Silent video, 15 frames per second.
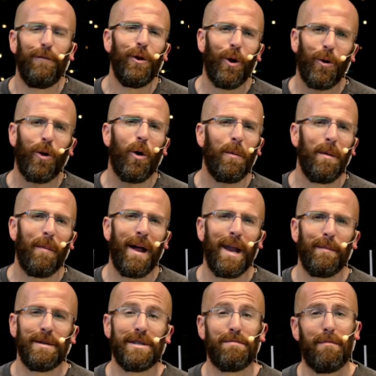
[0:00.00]
If you don't know me, my
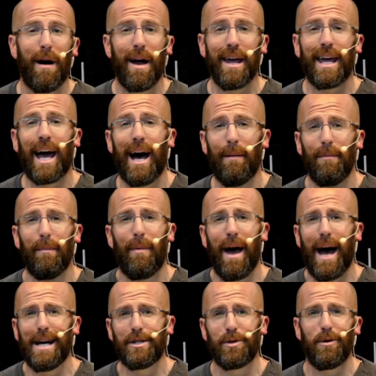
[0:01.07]
name is Mike. I'm the
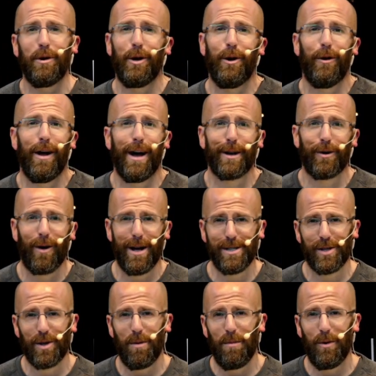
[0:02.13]
pastor here at
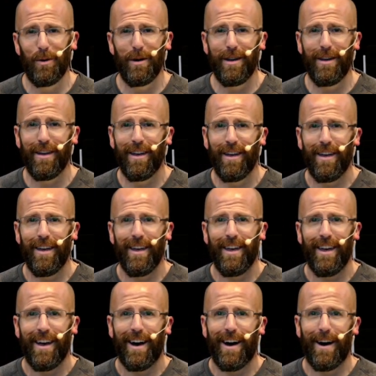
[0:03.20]
Christ Community.
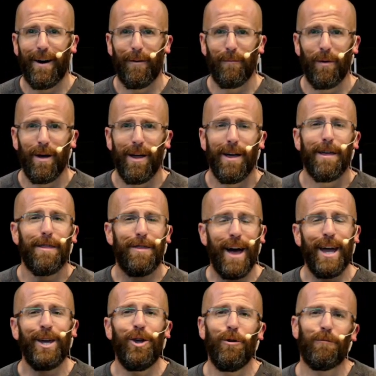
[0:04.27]

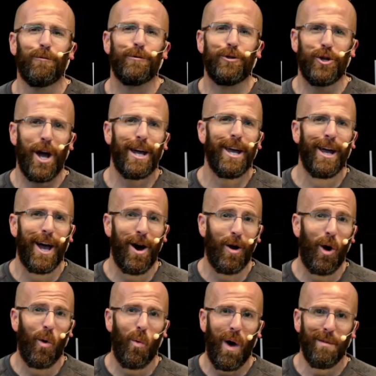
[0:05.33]
Thank you for checking
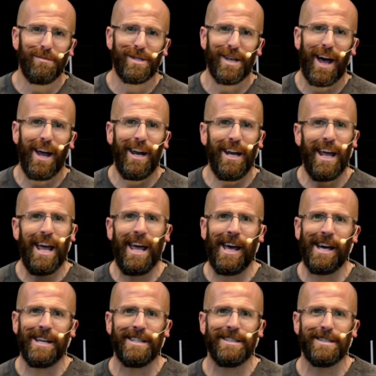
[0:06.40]
out our website
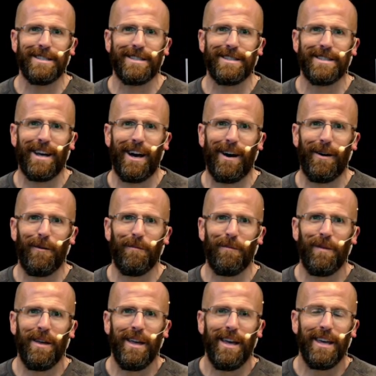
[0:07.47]
and
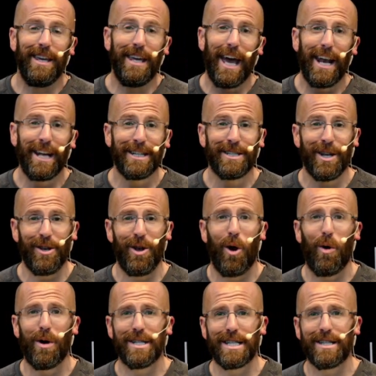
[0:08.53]
getting to
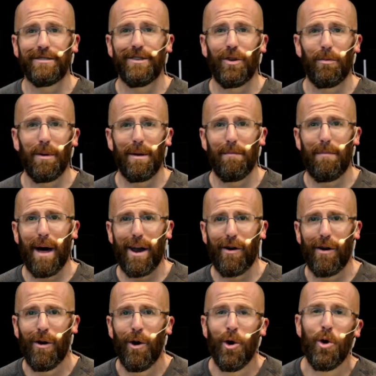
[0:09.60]
know us a little bit
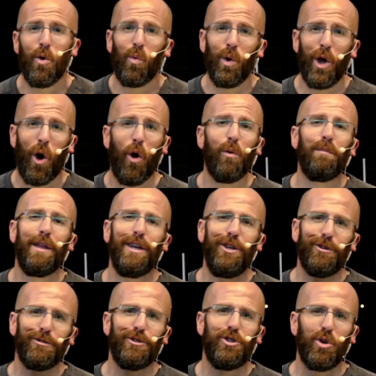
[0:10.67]
better. We hope that
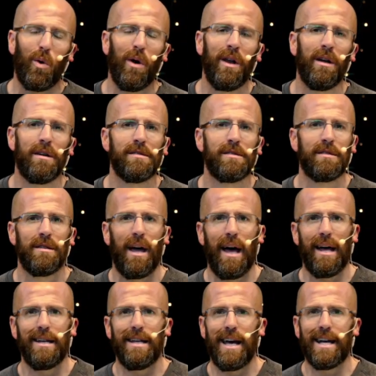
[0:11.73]
you'll join us
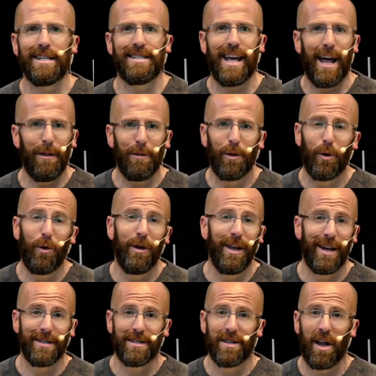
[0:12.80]
at
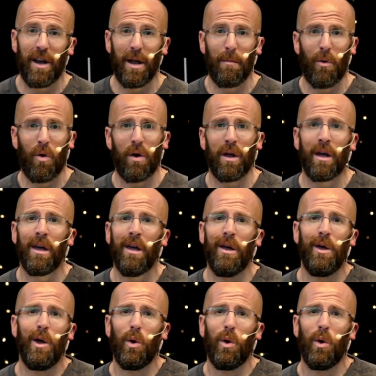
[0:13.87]
10:30 on Sunday morning.